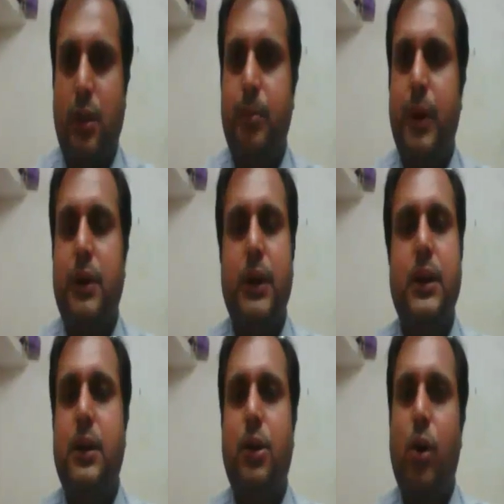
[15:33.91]
But
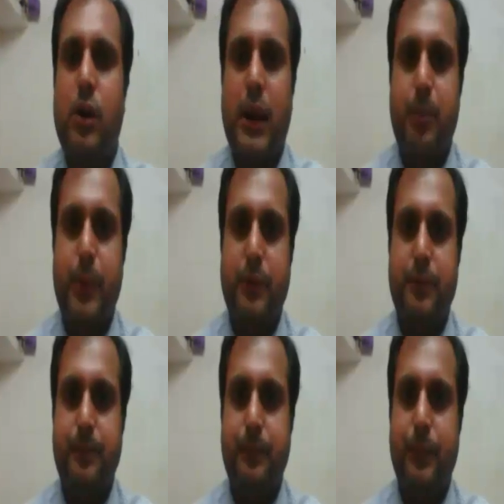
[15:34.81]
it did not happen.
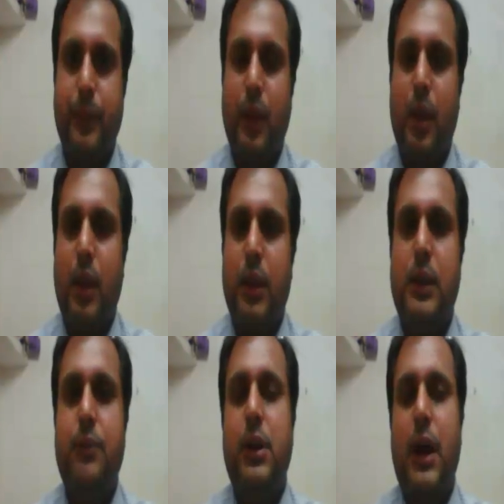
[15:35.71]

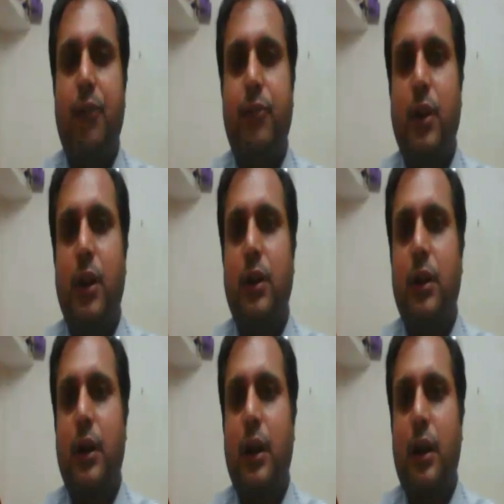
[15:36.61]
Even after
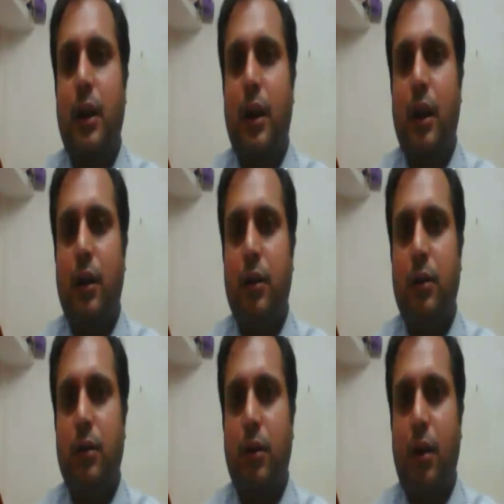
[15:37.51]

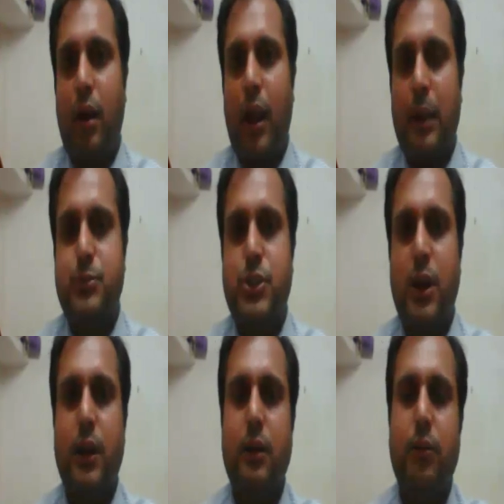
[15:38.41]

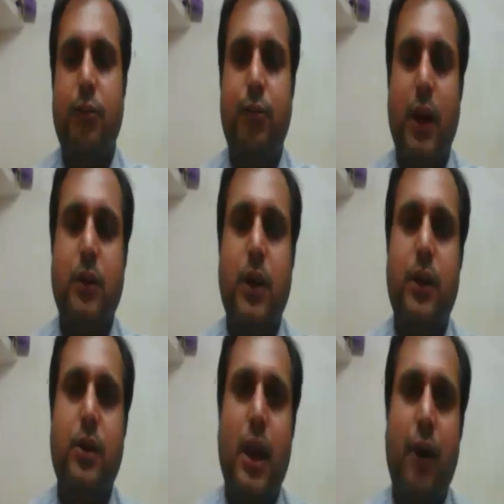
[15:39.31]
capturing one
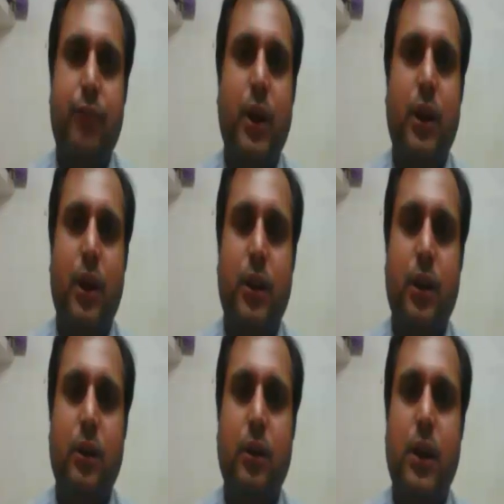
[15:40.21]
country after
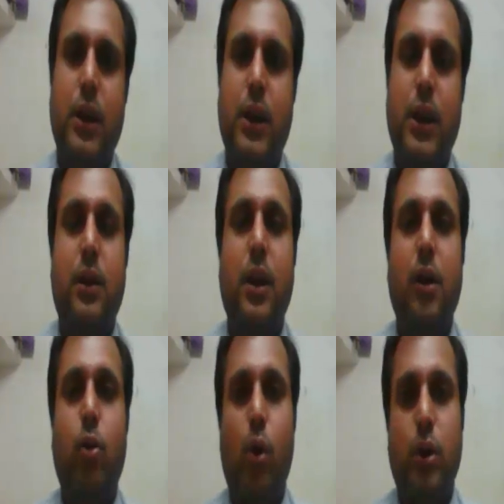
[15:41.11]
another,
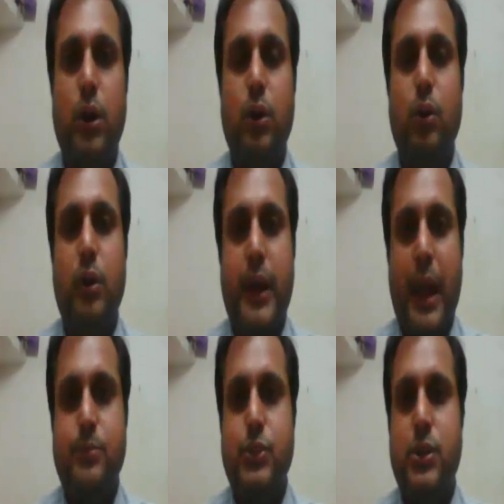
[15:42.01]
Hitler continued to
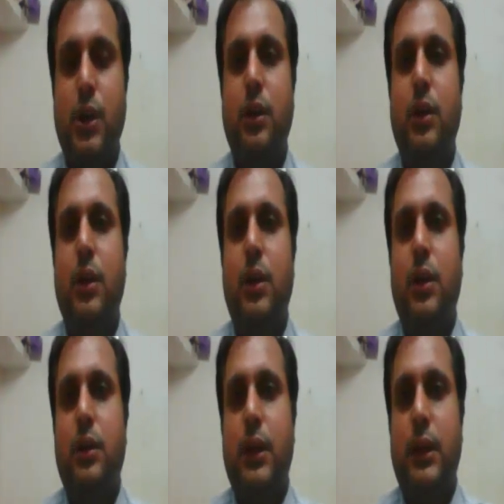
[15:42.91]
capture
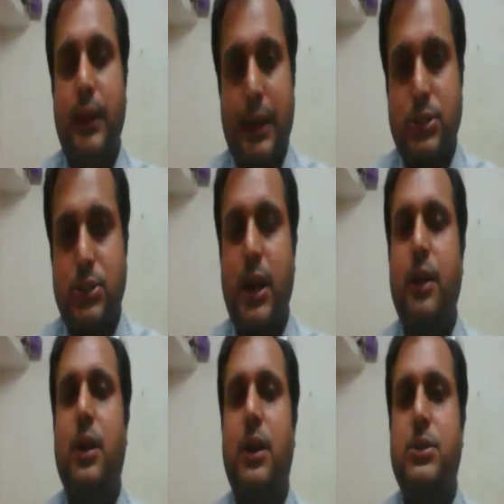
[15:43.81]
the next
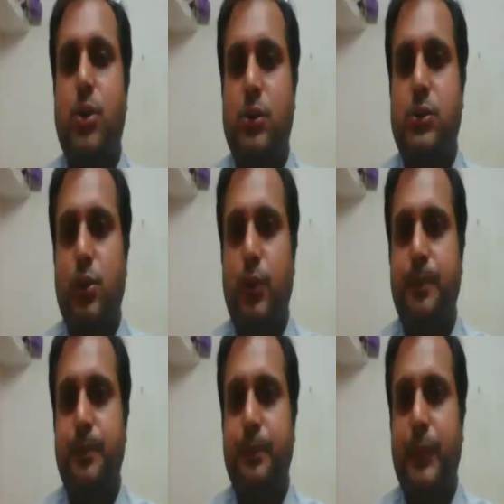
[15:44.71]
territories also,
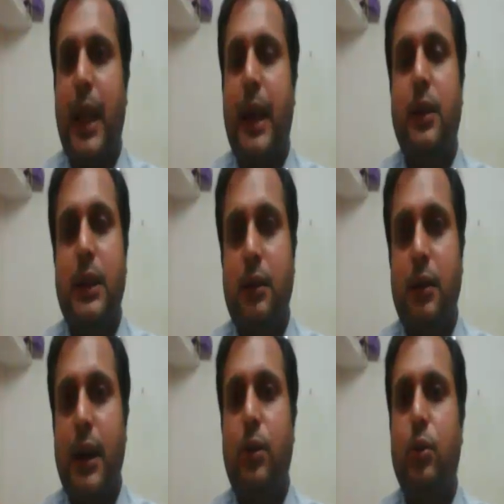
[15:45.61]
and it
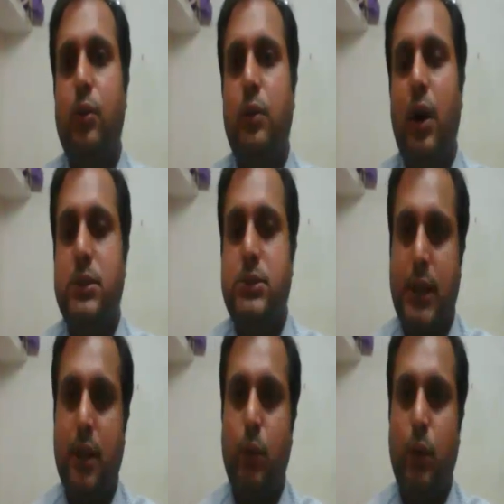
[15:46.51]
led to a
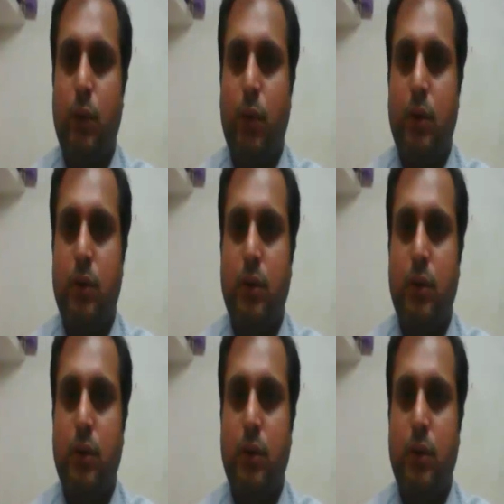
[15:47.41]
Second World War.